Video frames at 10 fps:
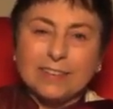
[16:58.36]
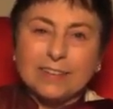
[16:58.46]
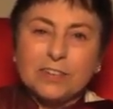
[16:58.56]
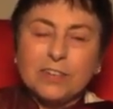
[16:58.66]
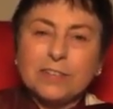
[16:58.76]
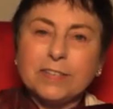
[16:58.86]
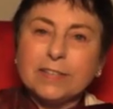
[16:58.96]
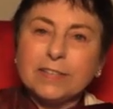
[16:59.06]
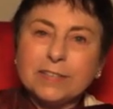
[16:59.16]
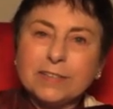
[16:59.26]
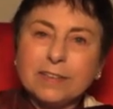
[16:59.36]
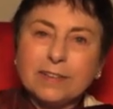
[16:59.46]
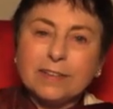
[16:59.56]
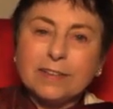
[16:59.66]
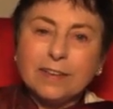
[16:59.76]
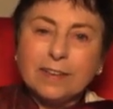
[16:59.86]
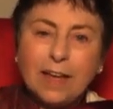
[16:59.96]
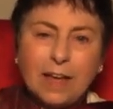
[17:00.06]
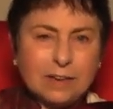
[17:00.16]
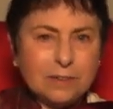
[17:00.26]
Just listening.
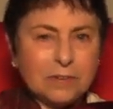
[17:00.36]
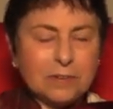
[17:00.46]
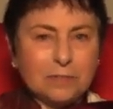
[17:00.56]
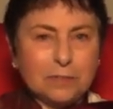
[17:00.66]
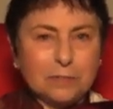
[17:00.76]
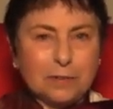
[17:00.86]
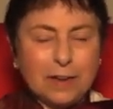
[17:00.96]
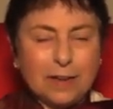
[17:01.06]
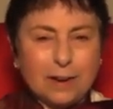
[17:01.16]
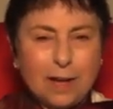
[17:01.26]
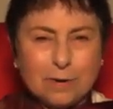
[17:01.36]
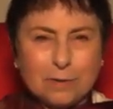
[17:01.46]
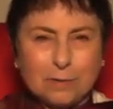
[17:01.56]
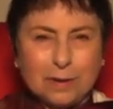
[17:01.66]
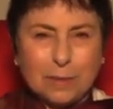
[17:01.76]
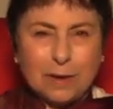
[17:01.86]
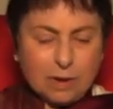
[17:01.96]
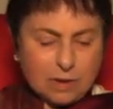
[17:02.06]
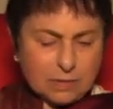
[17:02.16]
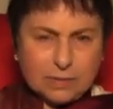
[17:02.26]
And even if you forget, oh, am I
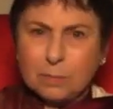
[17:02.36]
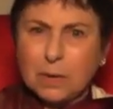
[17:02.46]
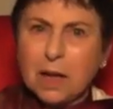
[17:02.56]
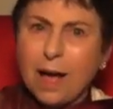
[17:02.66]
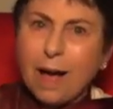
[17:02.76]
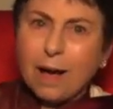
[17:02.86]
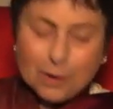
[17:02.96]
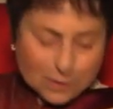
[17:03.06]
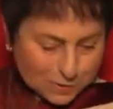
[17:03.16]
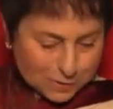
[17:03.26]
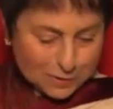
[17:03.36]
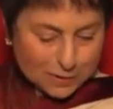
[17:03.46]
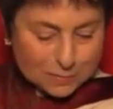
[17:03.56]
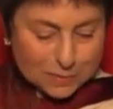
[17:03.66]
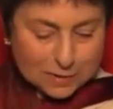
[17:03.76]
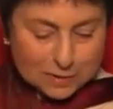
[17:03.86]
on Samaya? Am I